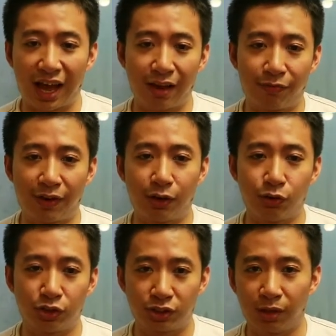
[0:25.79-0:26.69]
I
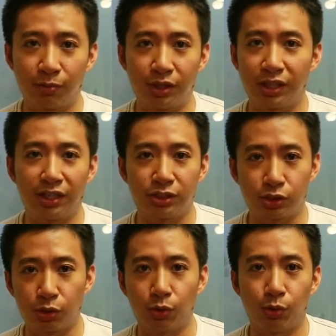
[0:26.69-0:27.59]
found something
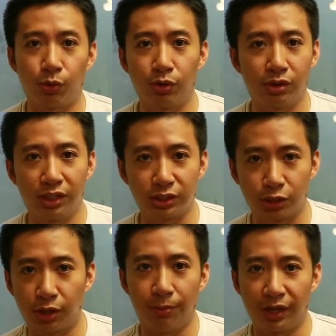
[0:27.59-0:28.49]
so
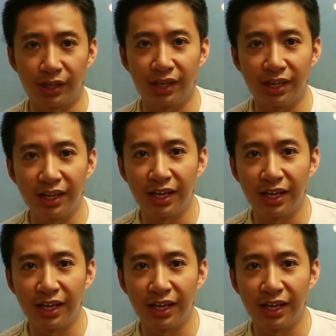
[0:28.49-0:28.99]
disturbing.